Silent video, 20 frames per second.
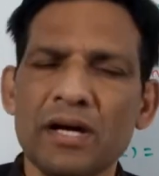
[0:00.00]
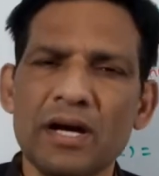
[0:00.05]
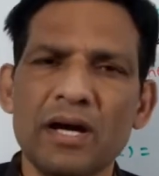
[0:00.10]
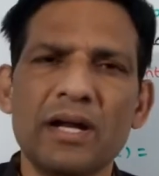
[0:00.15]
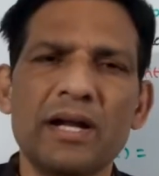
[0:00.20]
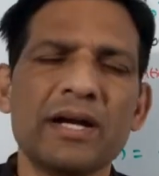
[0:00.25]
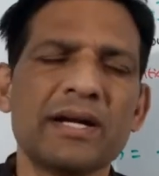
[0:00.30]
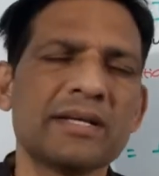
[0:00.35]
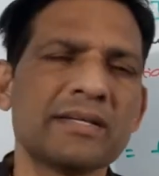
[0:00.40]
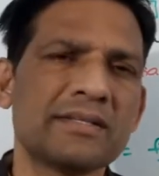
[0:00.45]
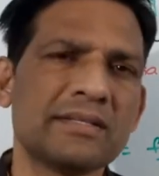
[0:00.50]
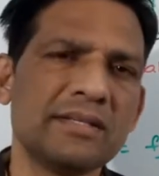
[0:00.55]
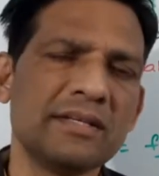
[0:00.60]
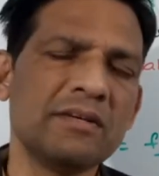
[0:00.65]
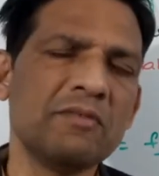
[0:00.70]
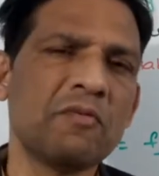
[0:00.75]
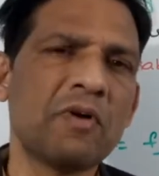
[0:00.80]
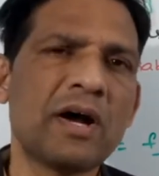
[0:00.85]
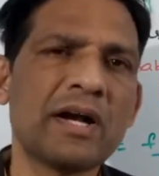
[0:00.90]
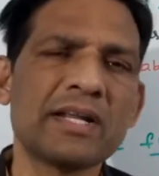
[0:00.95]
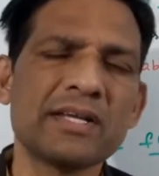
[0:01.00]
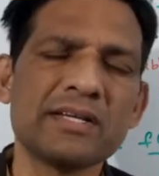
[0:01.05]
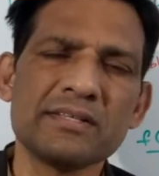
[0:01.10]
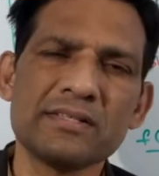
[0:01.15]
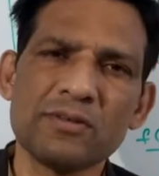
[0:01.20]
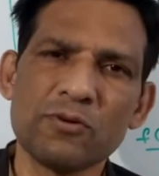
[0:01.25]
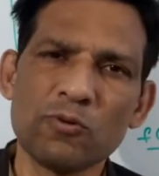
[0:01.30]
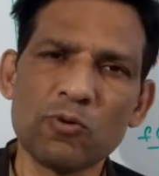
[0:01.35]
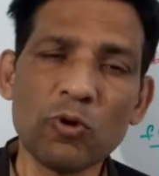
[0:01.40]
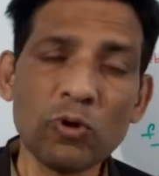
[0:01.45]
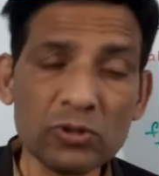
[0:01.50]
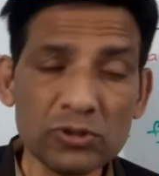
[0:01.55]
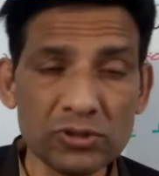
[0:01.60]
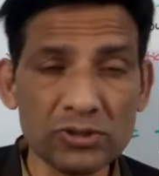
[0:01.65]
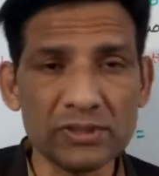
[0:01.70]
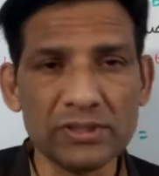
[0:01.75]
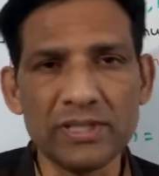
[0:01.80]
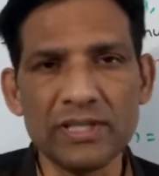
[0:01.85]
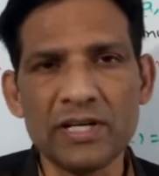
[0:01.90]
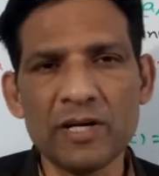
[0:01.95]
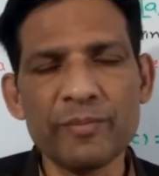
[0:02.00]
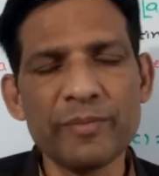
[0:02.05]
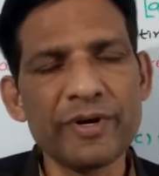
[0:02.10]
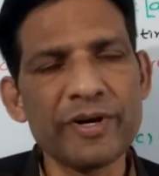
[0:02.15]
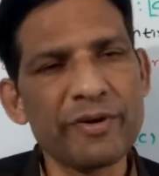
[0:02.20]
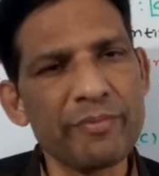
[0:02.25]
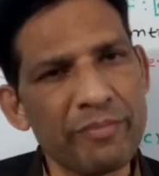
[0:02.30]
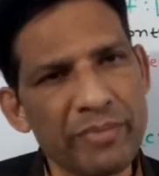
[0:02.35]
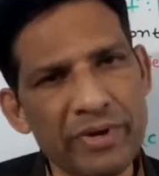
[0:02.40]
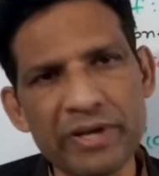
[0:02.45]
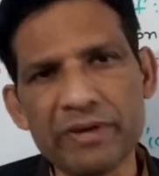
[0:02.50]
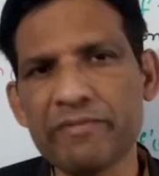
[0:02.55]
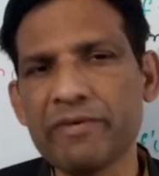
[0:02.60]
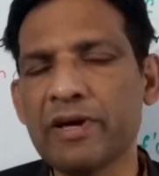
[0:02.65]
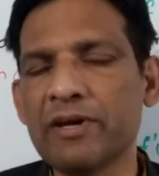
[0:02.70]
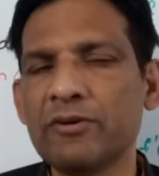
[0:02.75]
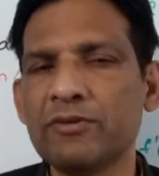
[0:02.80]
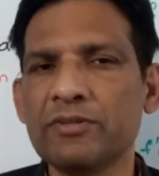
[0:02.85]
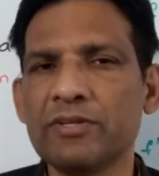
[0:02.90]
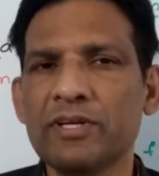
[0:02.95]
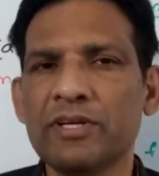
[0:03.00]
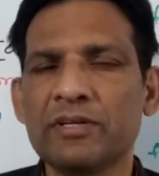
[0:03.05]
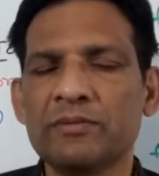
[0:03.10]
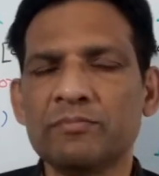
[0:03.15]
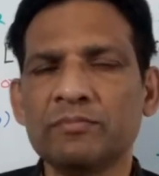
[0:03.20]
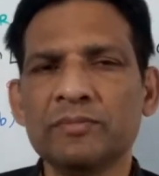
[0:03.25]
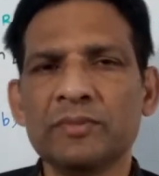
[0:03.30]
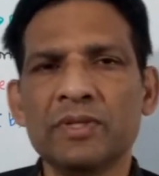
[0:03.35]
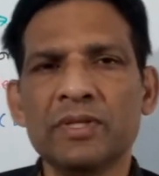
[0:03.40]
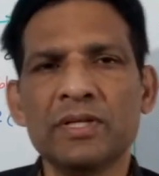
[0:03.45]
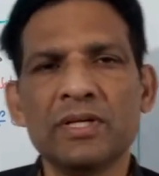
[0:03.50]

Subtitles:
let us see what is Rolle's theorem and mean value theorem,